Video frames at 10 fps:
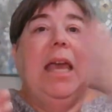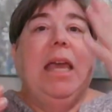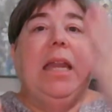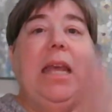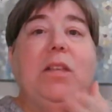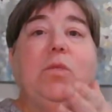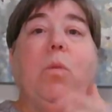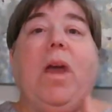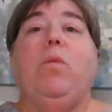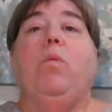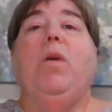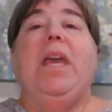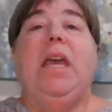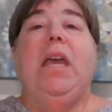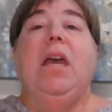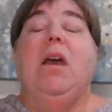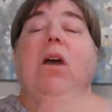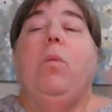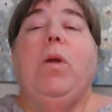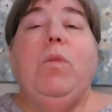It is when we
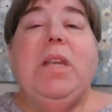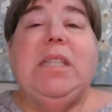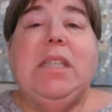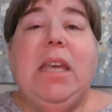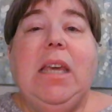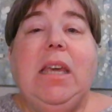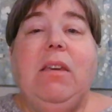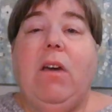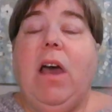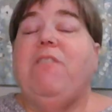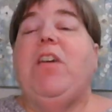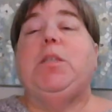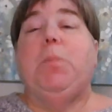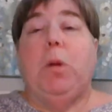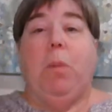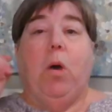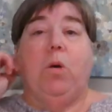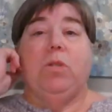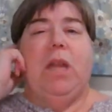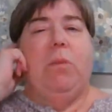see a Facebook
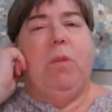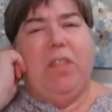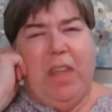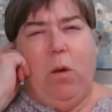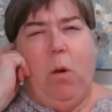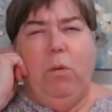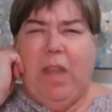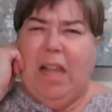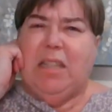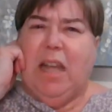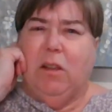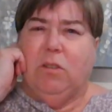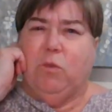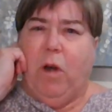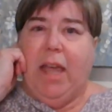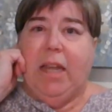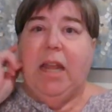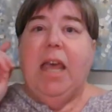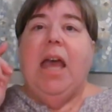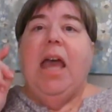post and we think, "Oh, that sounds right,"
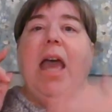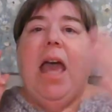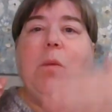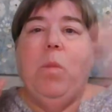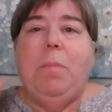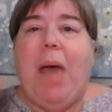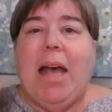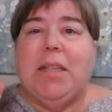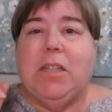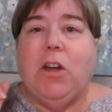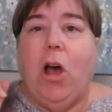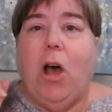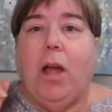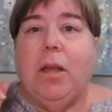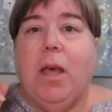and we pass it on.